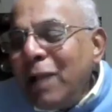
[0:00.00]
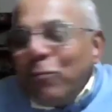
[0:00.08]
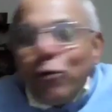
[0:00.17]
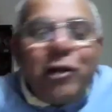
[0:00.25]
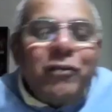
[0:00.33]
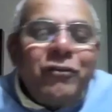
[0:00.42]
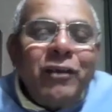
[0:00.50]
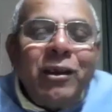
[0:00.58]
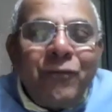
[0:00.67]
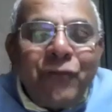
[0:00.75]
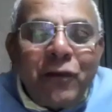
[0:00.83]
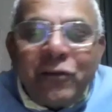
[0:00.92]
I'll put
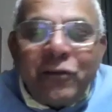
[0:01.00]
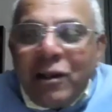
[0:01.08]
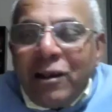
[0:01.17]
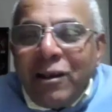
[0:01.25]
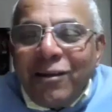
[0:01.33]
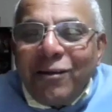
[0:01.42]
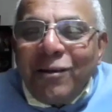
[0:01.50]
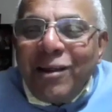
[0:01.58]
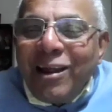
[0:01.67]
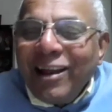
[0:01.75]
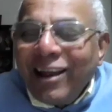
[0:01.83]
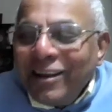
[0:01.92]
it, firstly,
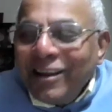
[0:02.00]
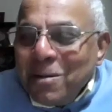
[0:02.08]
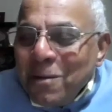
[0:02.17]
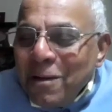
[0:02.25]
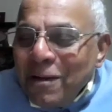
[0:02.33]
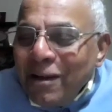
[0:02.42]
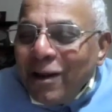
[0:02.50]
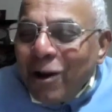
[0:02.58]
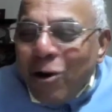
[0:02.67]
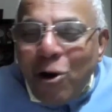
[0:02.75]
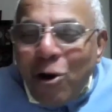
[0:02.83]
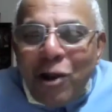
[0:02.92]

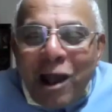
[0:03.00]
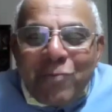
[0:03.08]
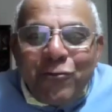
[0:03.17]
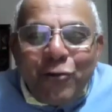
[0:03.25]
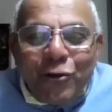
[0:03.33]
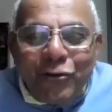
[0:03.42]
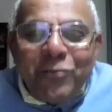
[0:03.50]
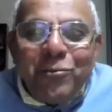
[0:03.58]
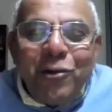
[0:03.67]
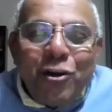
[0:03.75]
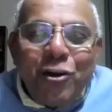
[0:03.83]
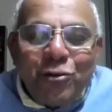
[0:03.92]
all armed forces
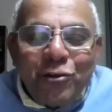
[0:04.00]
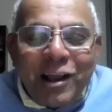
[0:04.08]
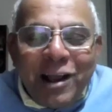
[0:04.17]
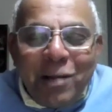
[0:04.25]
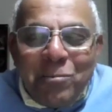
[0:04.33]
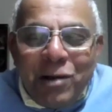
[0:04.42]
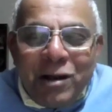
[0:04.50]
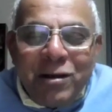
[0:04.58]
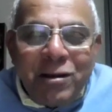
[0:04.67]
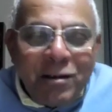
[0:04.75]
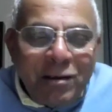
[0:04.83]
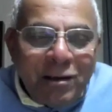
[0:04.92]
belong to the
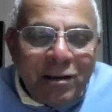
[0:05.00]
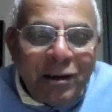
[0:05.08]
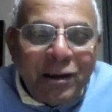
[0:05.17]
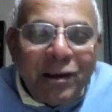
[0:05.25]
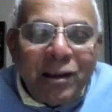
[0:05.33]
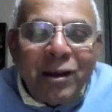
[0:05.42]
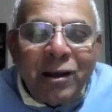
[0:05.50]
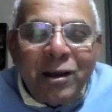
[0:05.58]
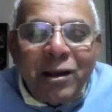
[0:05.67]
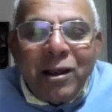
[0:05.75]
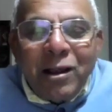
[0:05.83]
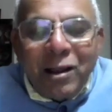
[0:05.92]
government.
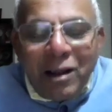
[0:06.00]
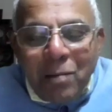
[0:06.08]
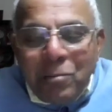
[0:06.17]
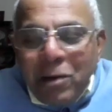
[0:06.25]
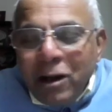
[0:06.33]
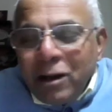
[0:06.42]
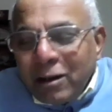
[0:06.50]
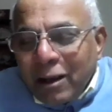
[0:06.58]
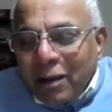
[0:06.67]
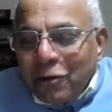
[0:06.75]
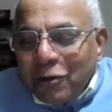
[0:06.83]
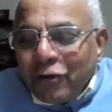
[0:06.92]
And the government,
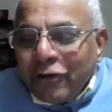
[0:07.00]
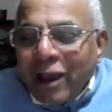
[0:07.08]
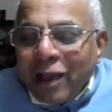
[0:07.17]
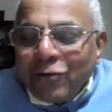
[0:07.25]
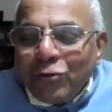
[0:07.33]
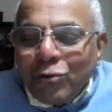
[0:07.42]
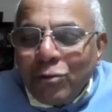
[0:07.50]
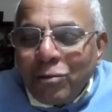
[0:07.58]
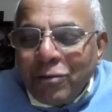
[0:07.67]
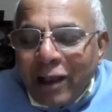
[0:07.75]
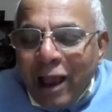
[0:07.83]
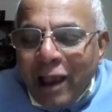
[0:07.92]

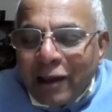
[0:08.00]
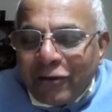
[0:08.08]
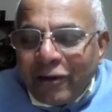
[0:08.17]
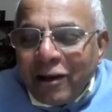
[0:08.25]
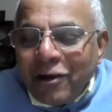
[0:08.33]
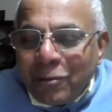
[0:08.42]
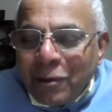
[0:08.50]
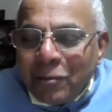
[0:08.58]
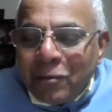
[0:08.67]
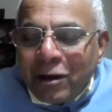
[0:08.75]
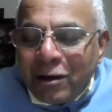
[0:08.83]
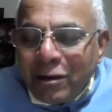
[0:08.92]
I still
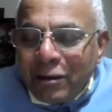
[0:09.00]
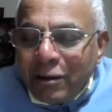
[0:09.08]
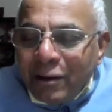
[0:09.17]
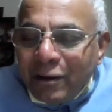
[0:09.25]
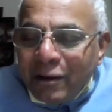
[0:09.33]
remember